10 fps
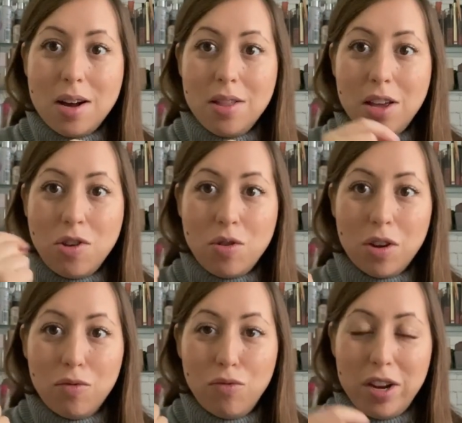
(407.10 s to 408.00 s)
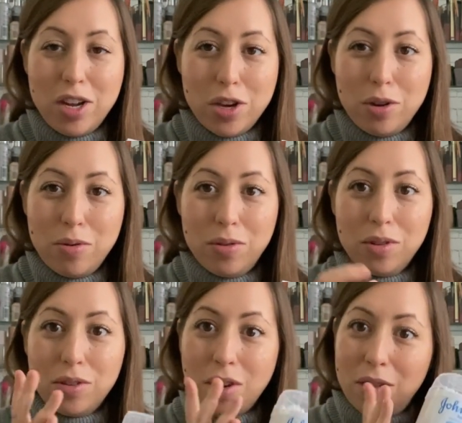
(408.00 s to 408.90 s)
that you can
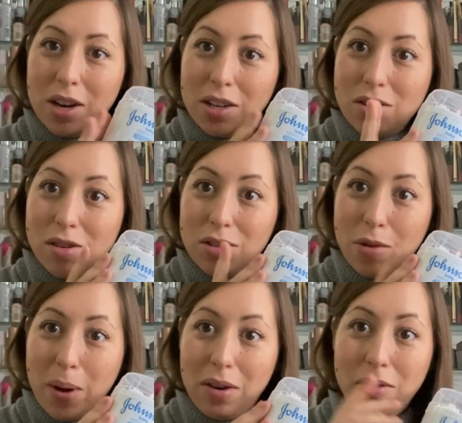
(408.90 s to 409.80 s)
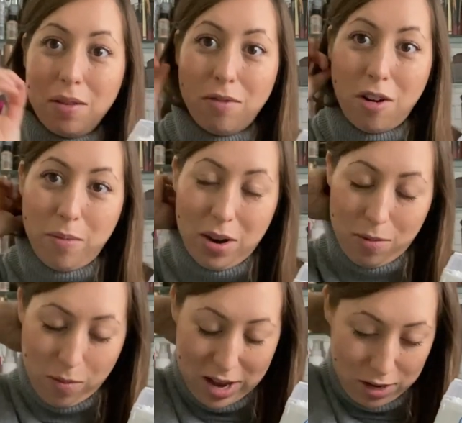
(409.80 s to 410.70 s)
reuse so that it's not so bad for the environment
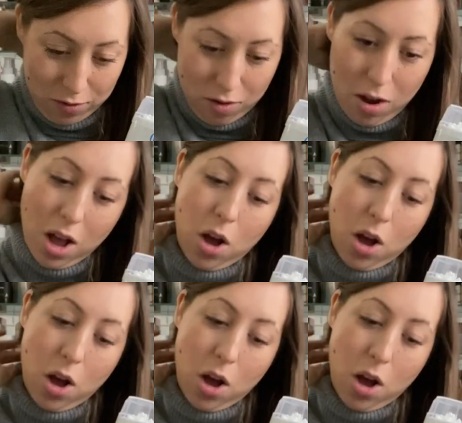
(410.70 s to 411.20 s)
and wasteful.